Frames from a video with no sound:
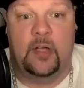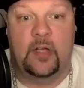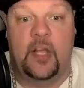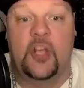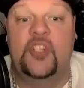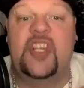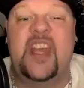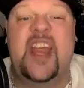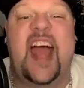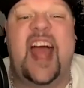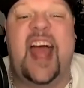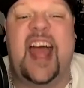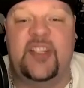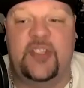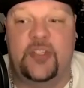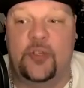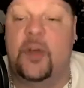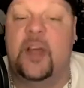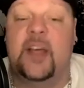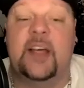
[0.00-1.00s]
She had
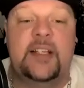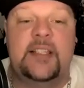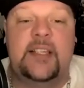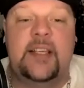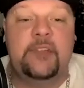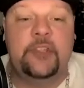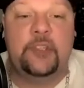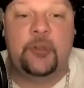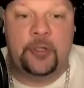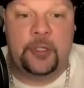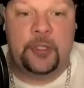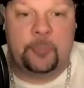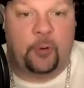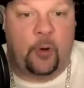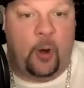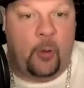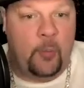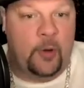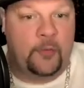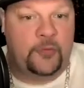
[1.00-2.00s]
to, because even during the
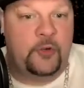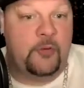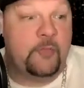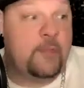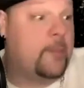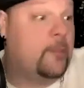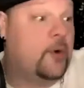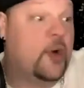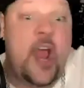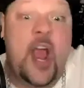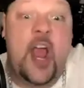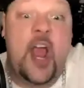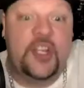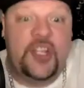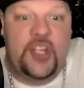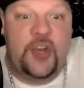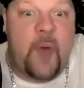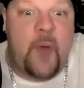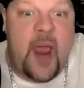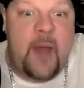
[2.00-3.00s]
promo, if you remember,
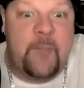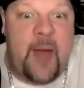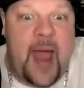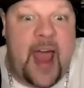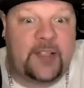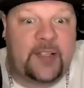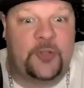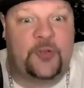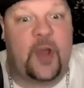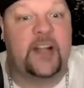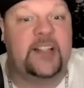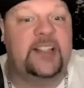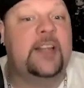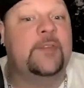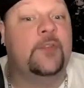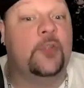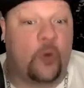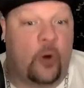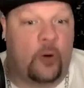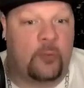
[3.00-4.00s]
she ran back to try to see if
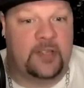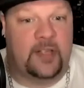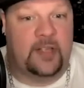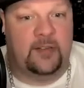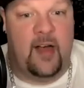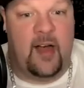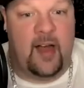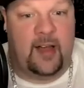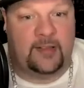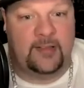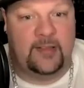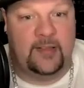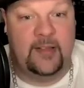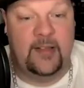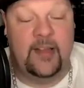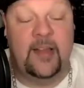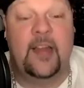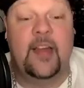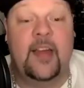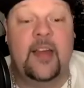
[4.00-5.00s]
the door was unlocked.
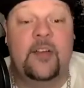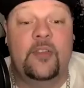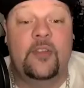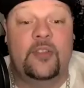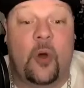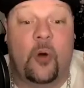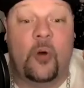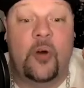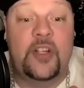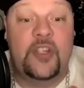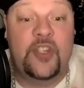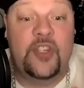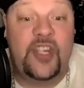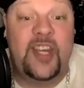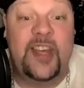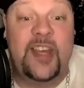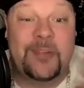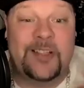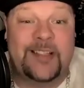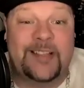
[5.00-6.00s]
So
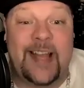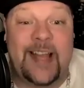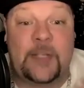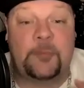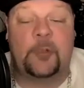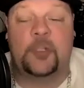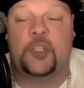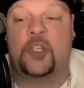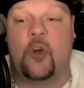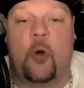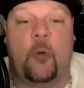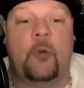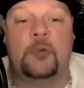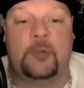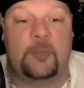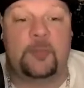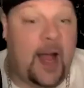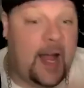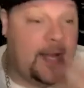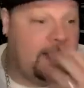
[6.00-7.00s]
she was desperate to know what was
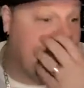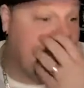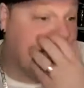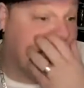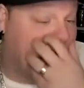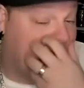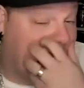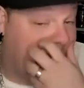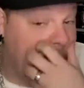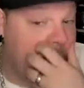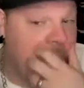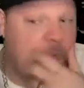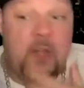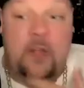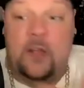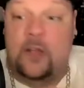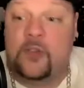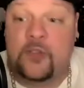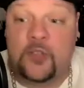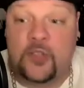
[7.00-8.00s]
behind that door.
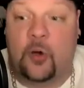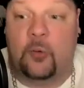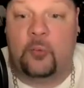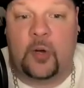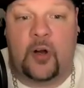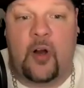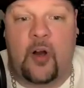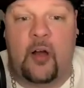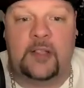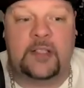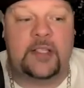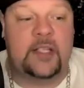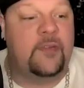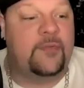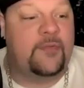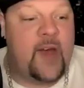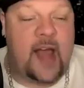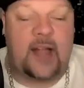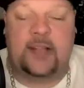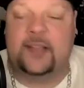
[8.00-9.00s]
So regardless of the
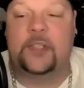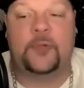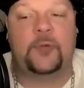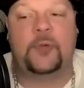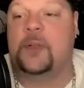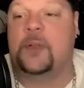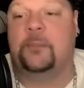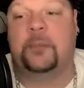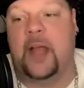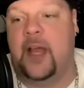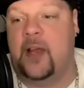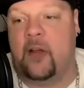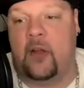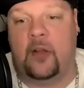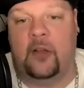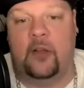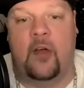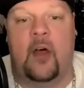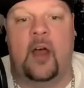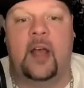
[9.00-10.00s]
fact, this was the plan all
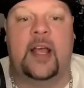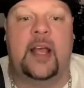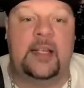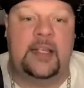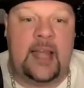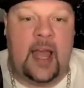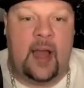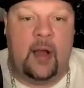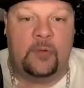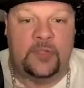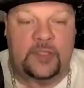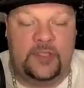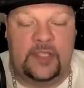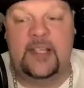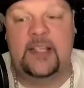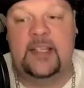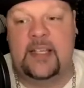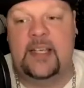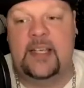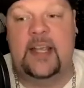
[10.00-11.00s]
along, and now
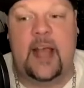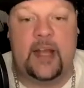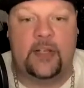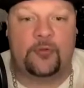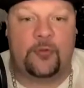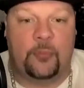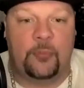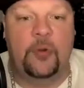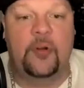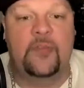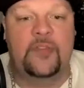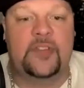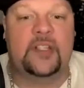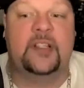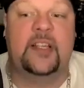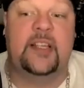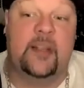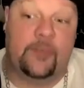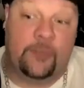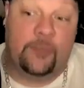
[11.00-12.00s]
CD has removed
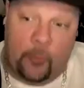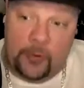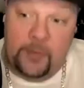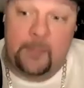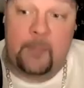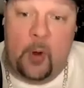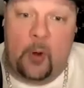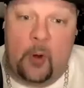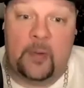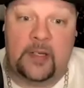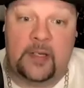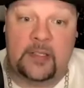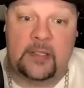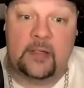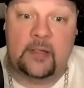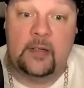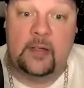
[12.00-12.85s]
Selena for the moment